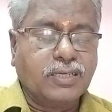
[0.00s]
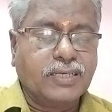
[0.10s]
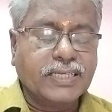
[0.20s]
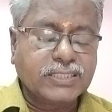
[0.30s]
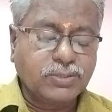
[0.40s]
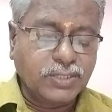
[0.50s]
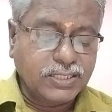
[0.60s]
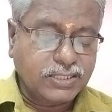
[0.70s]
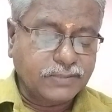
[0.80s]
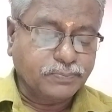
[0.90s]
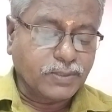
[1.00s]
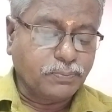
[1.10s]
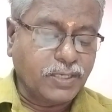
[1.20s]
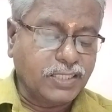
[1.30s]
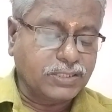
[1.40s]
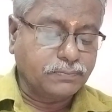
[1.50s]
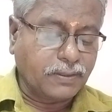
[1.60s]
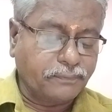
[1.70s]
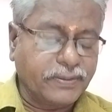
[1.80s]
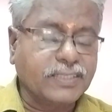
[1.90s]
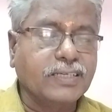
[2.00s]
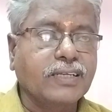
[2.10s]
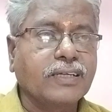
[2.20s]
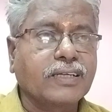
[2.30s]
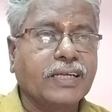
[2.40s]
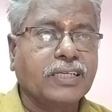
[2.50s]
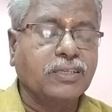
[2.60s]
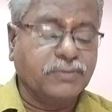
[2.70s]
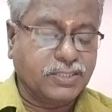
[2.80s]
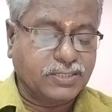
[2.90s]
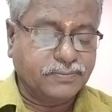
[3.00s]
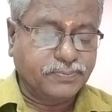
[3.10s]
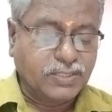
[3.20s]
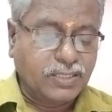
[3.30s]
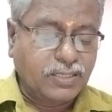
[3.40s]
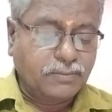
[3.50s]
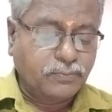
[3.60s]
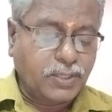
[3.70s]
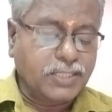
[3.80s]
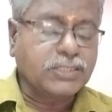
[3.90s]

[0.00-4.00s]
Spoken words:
Next one is past perfect continuous. Past